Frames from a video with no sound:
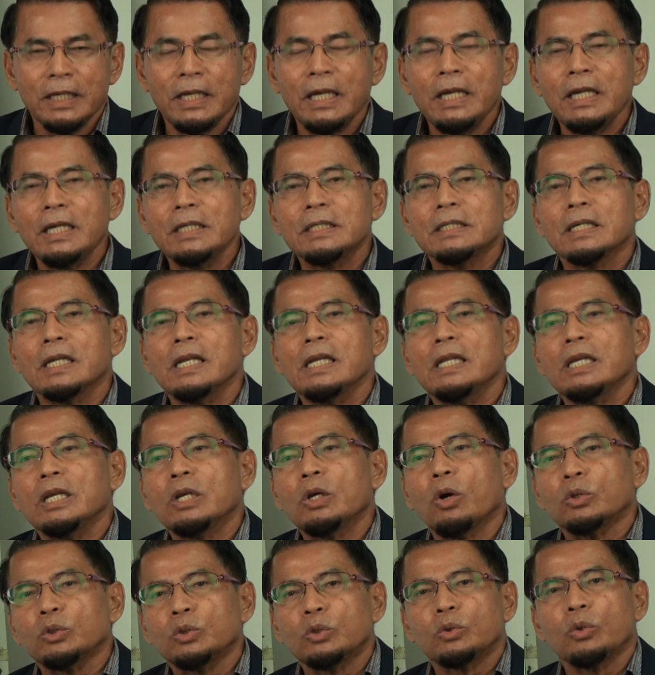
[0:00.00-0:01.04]
easily
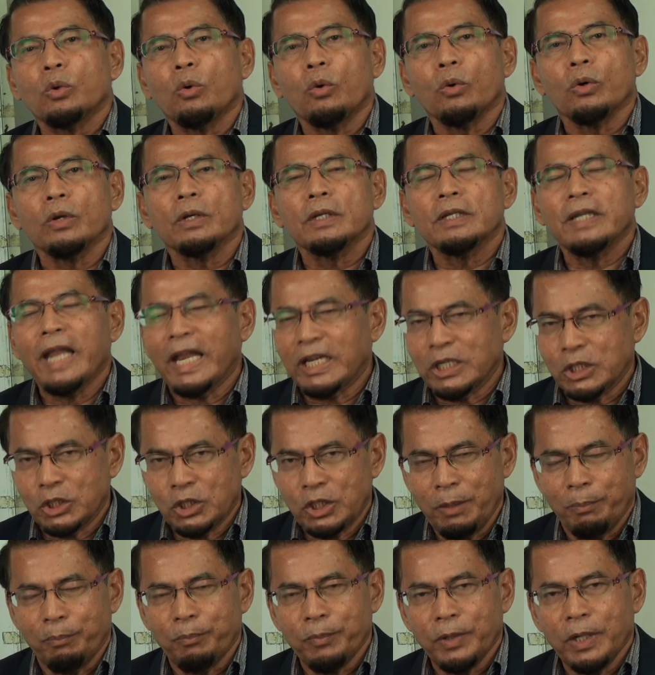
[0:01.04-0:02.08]
controlled, like
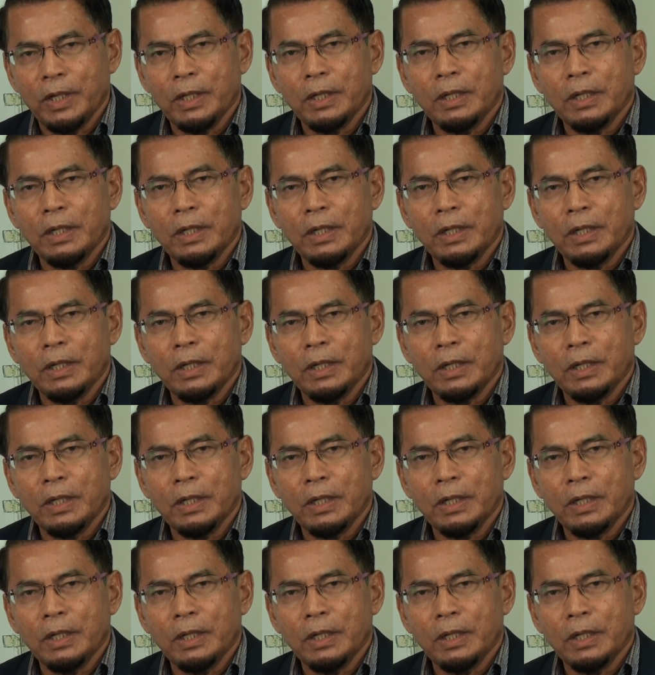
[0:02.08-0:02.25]
sheep.